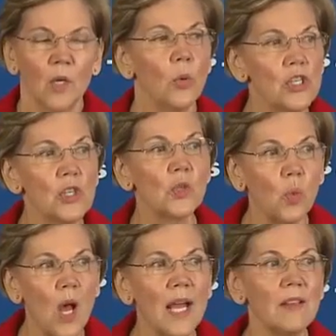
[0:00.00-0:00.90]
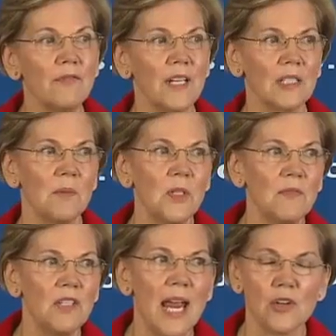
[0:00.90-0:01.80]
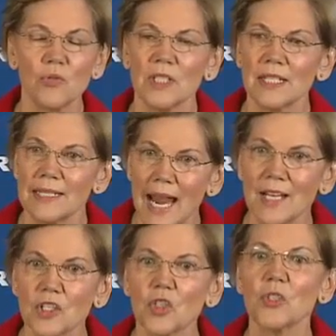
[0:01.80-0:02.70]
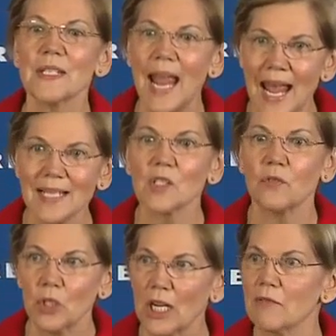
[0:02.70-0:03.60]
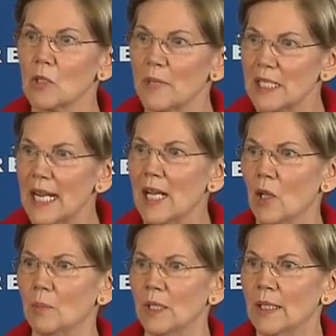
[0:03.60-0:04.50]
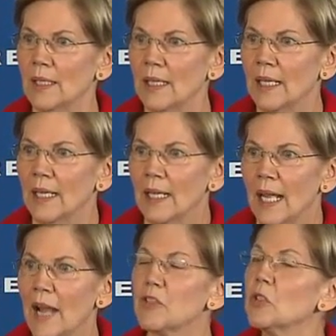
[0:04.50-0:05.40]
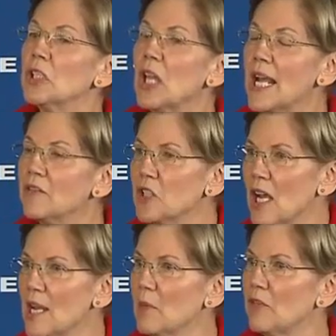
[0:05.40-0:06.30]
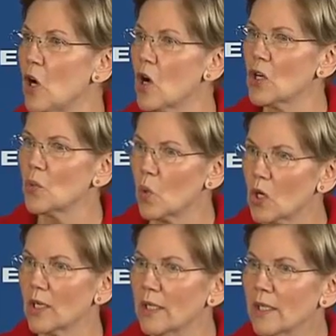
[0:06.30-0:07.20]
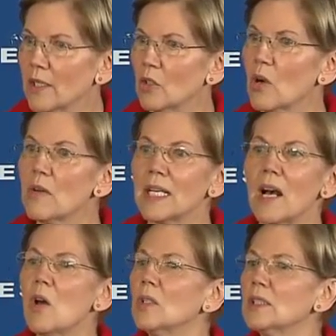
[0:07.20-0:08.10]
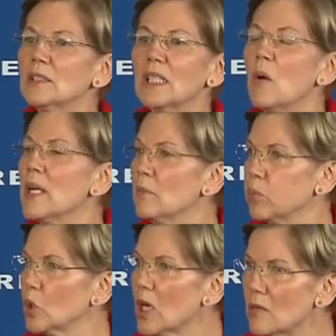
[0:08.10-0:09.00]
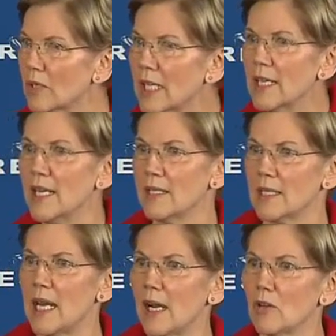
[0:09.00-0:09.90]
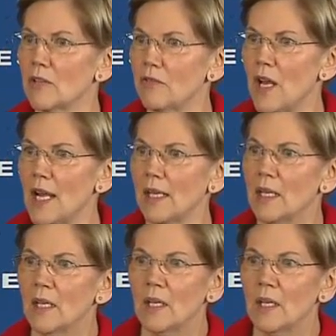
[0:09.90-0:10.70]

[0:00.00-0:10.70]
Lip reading: which is why the victims of natural disasters ask for government help. After a lifetime of hard work, growing old and going broke is terrifying,